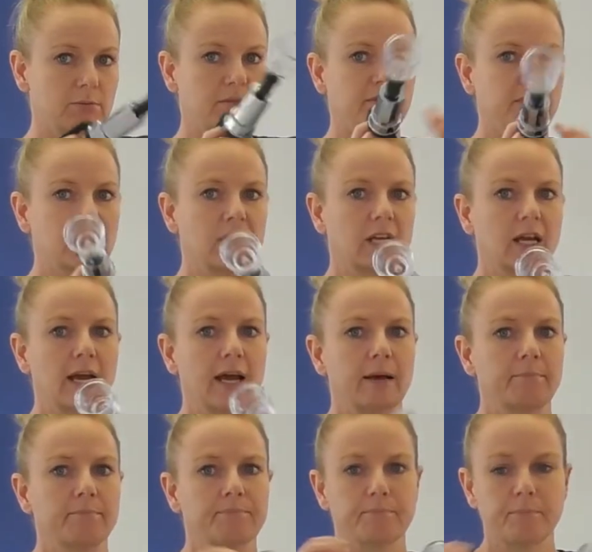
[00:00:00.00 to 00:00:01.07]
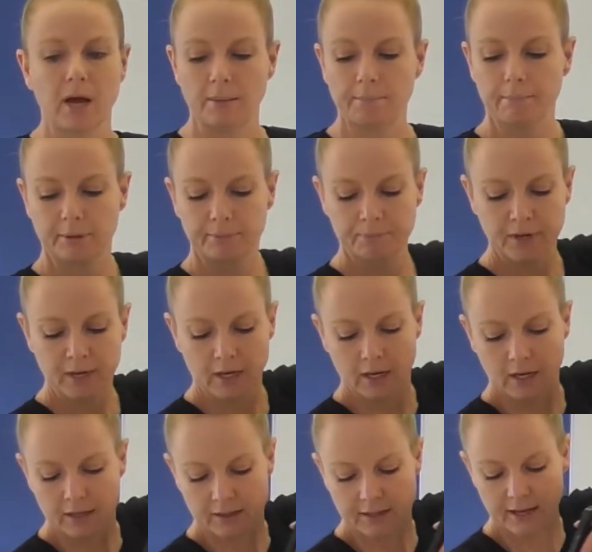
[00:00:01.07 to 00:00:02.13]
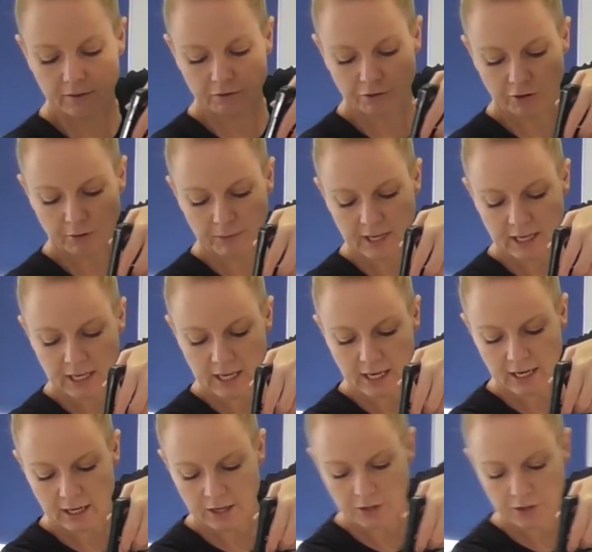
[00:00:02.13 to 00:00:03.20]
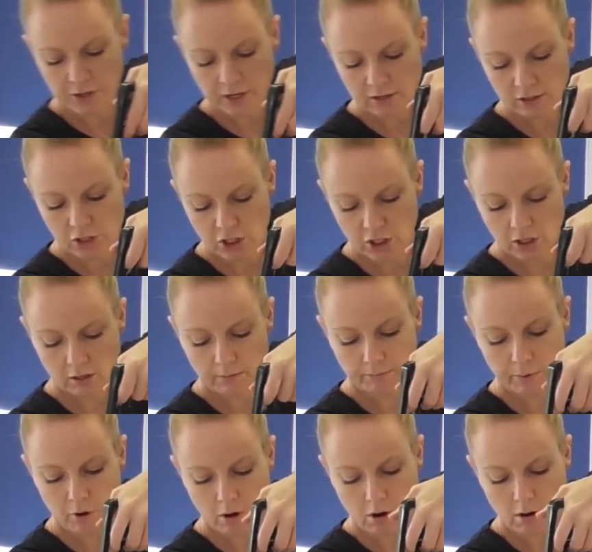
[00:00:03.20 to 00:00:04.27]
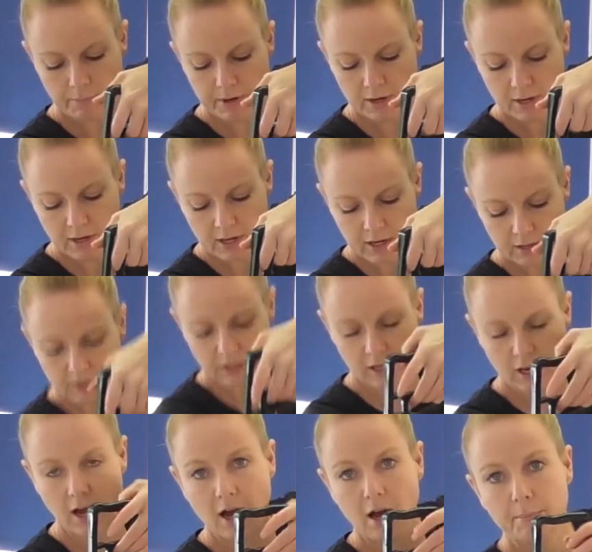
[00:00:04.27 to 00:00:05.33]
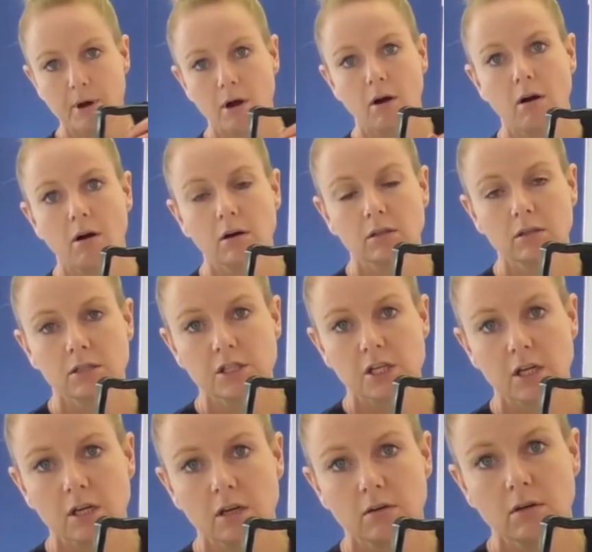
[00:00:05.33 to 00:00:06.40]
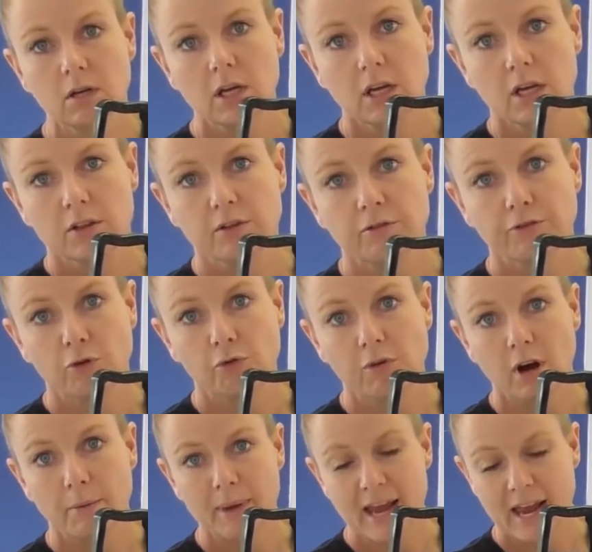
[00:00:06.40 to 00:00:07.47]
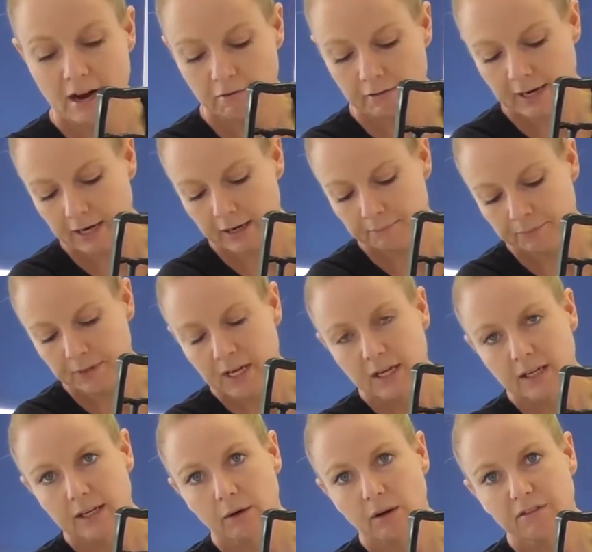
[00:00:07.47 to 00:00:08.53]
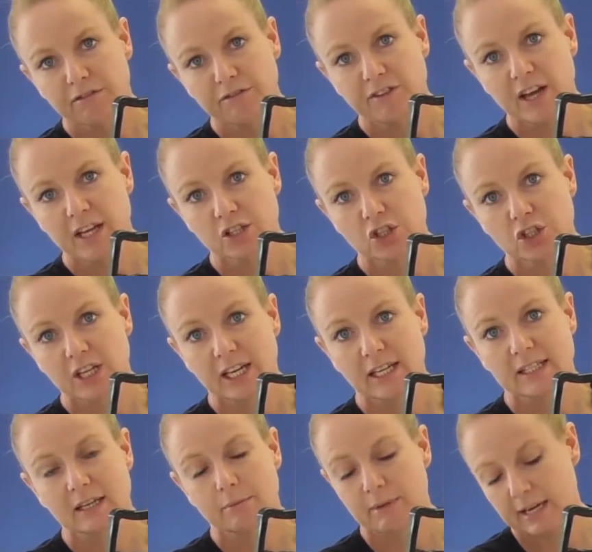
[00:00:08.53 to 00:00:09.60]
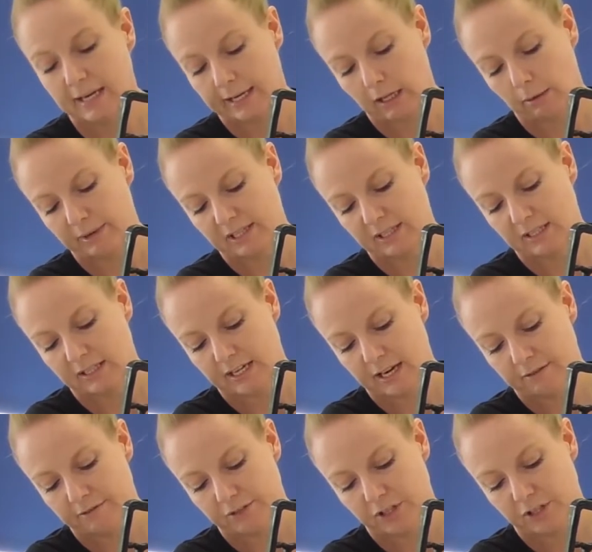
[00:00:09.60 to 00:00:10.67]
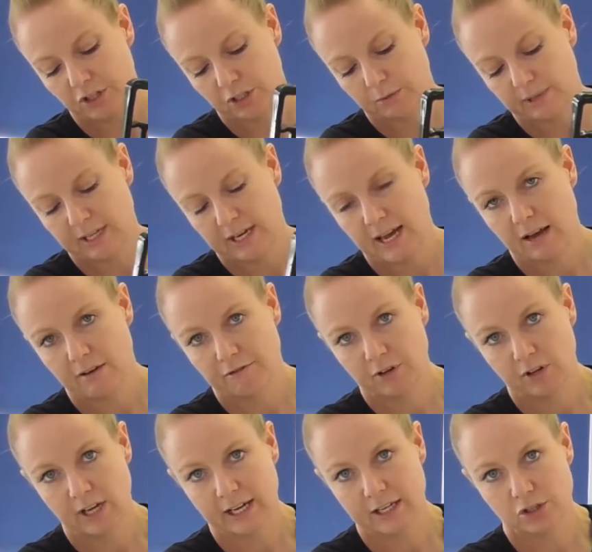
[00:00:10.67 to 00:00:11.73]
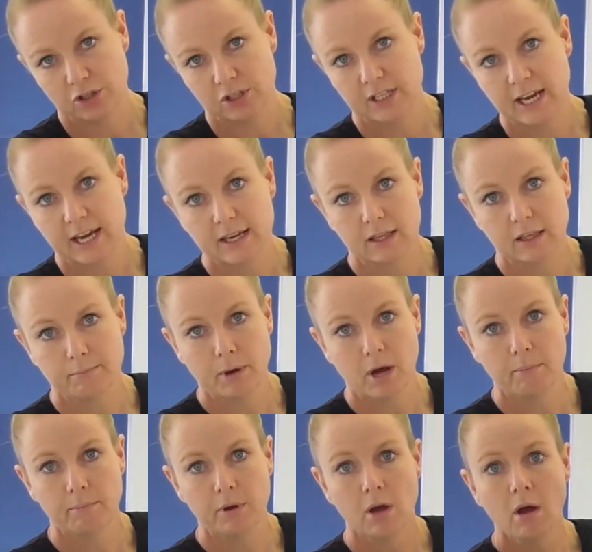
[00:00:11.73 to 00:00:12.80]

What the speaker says: of the pump. Then from here you're going to pop the cup onto the forearm area. Now at first your kits can be a little bit stiff, so just be careful as you take the pump